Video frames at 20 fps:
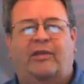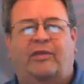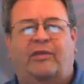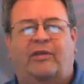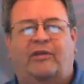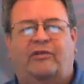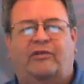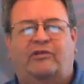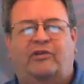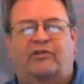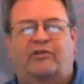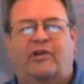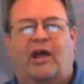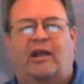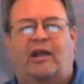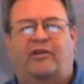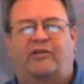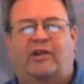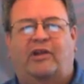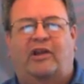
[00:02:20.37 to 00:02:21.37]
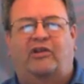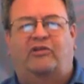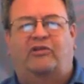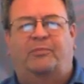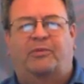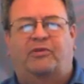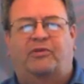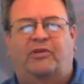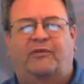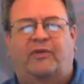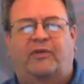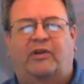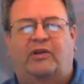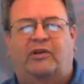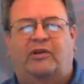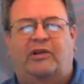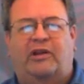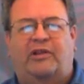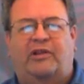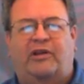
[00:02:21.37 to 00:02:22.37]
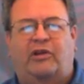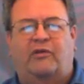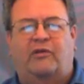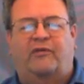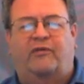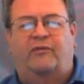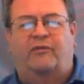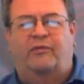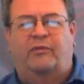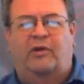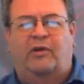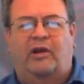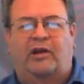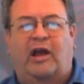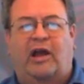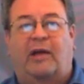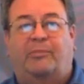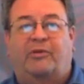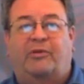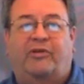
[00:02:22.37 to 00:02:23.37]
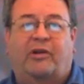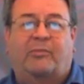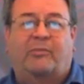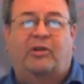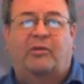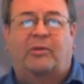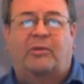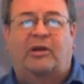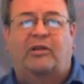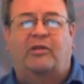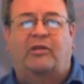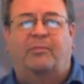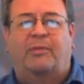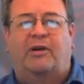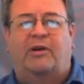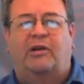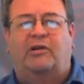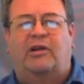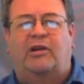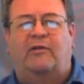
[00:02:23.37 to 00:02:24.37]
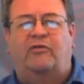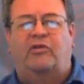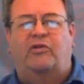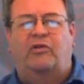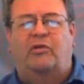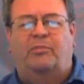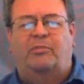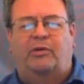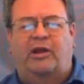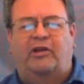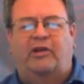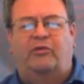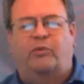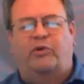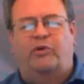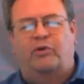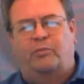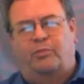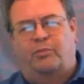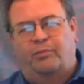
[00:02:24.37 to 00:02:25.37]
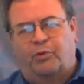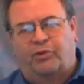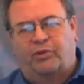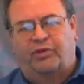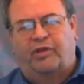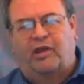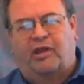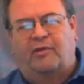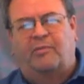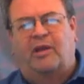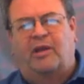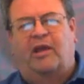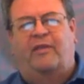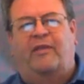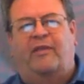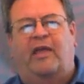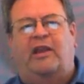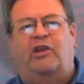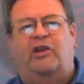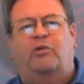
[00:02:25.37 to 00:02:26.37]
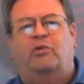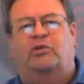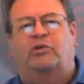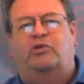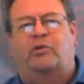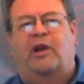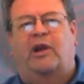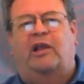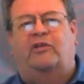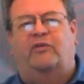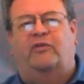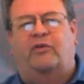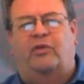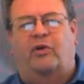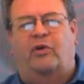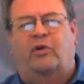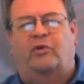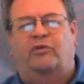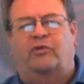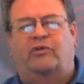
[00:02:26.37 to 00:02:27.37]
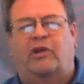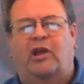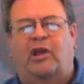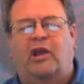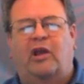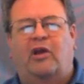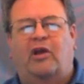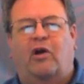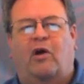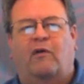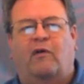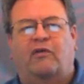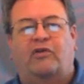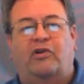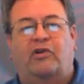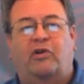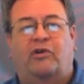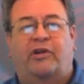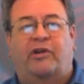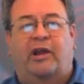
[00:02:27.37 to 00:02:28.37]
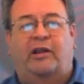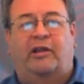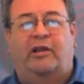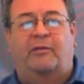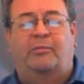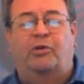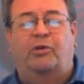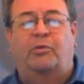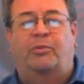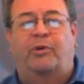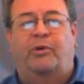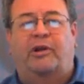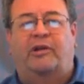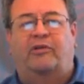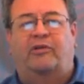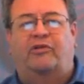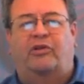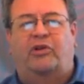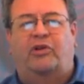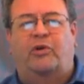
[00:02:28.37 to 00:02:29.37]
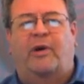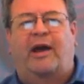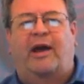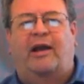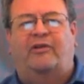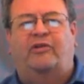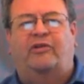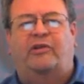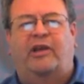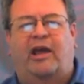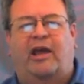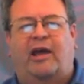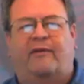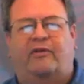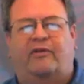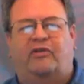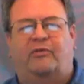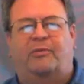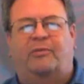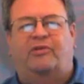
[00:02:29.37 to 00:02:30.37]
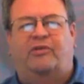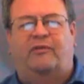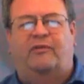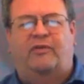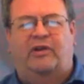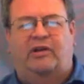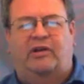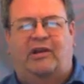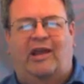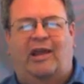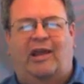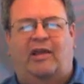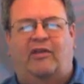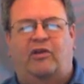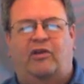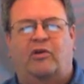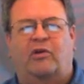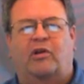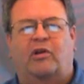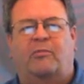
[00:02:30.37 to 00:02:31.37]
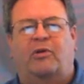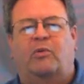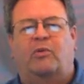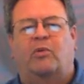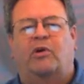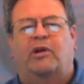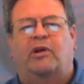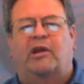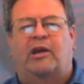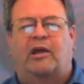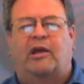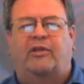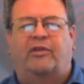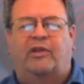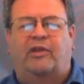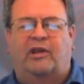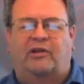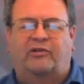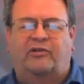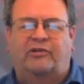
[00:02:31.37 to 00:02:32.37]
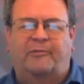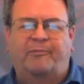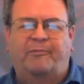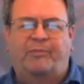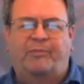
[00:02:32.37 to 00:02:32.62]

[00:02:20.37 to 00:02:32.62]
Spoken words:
This does not say specifically that you accomplish them in the month, but it gives you the place where you put them, and then you will transfer those over to your daily blueprint so that you actually have a specific day that you're going to be working on things.